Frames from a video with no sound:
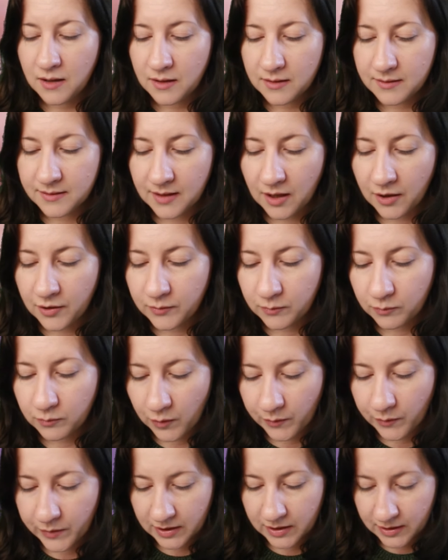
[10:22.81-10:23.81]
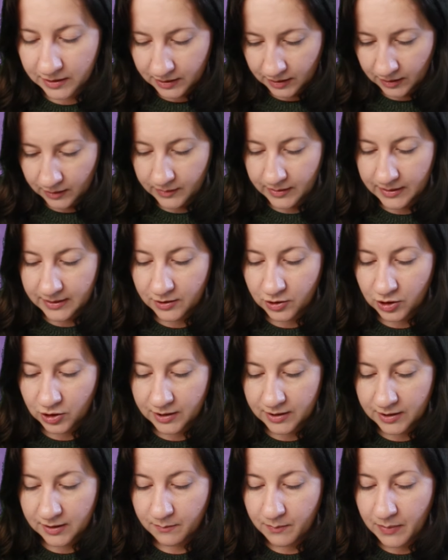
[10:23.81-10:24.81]
So what we're going to do is
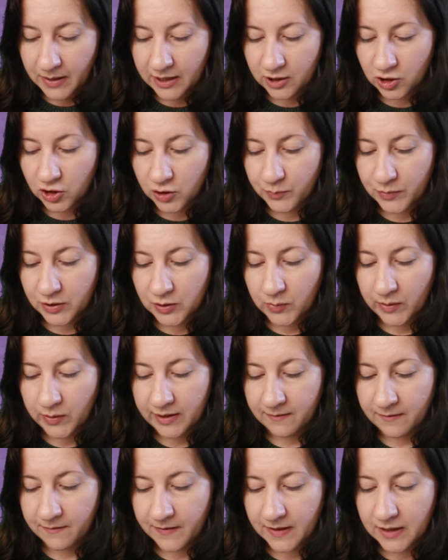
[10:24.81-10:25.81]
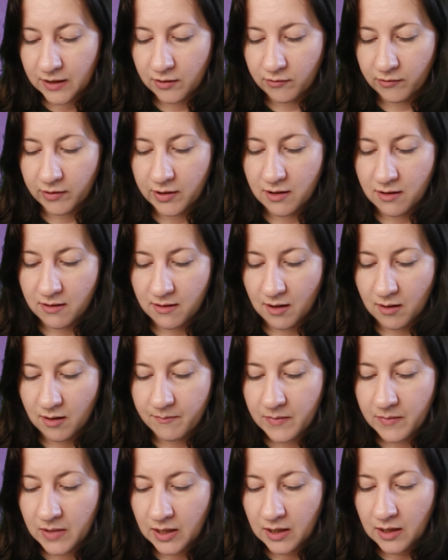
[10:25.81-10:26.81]
just pinch between finger and
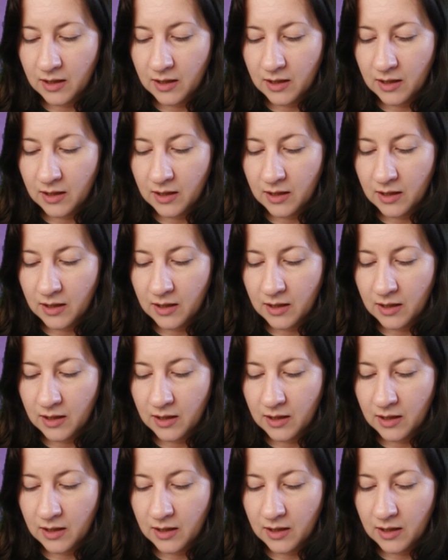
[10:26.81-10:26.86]
thumb,